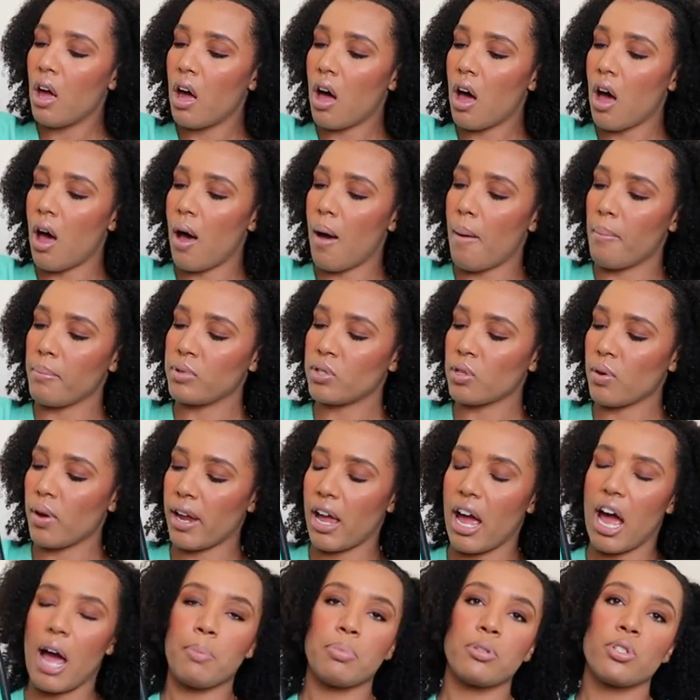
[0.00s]
Um, so I
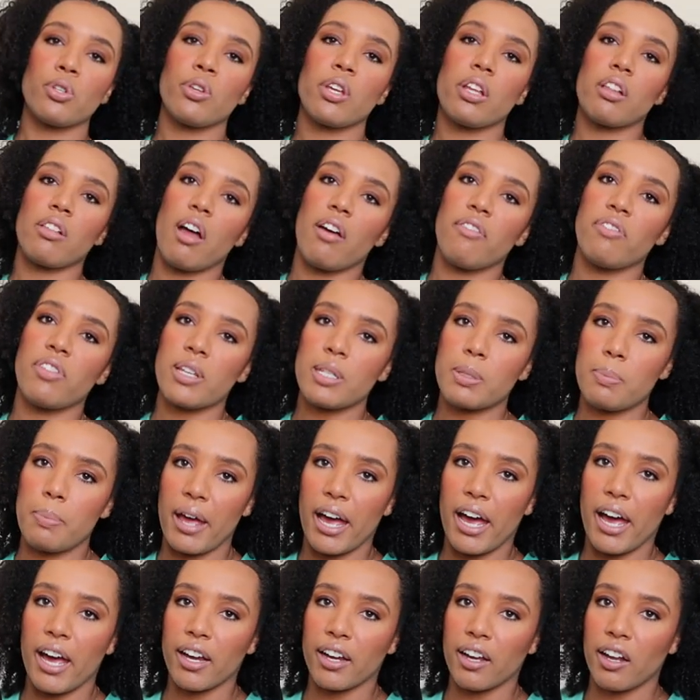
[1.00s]
absolutely love this
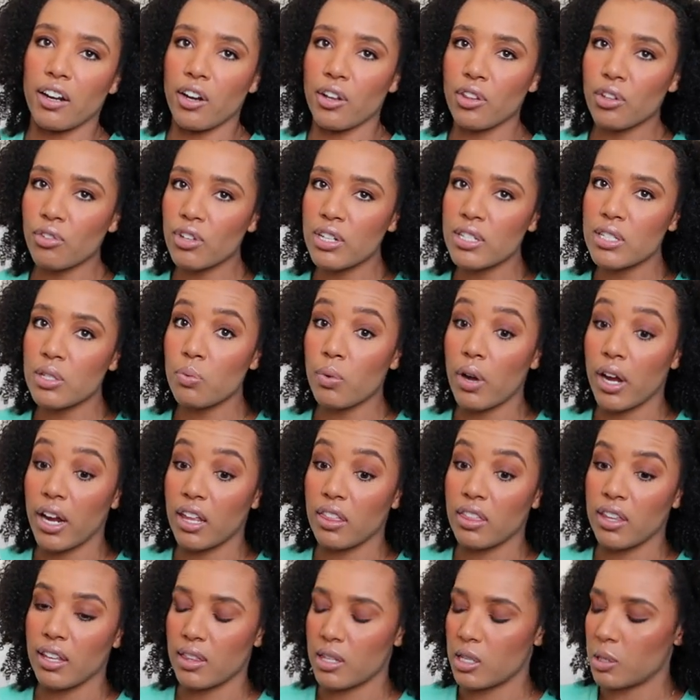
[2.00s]
bag. Another reason why
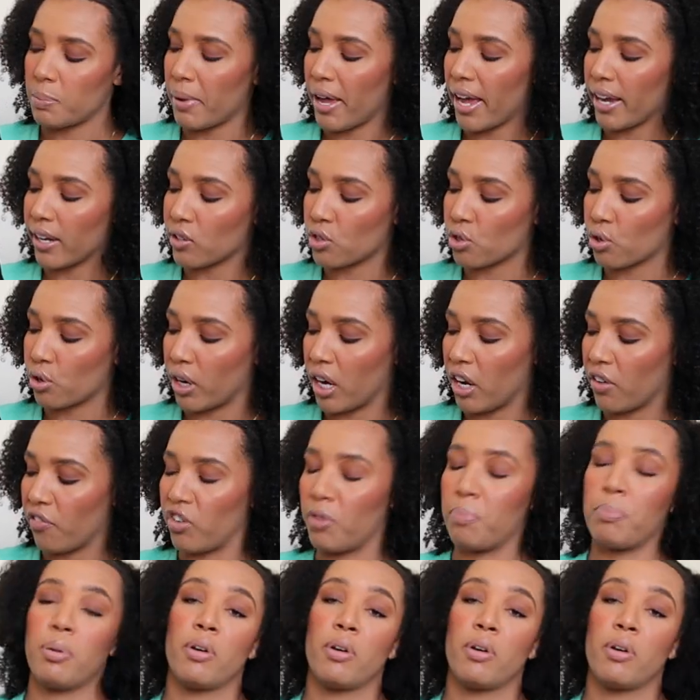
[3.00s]
I think this bag is great for